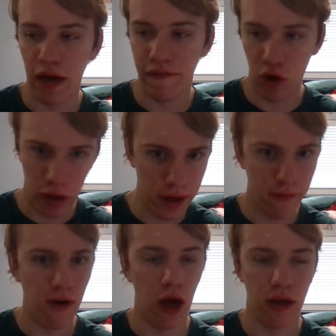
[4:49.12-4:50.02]
I've
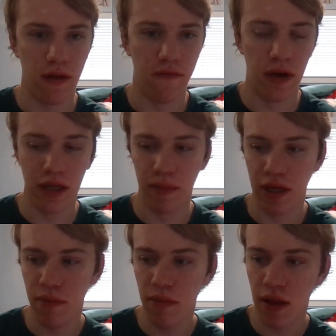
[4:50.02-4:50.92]
created lots of funny
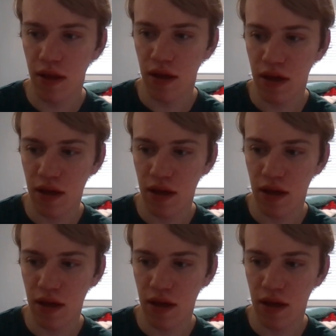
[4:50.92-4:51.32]
memes.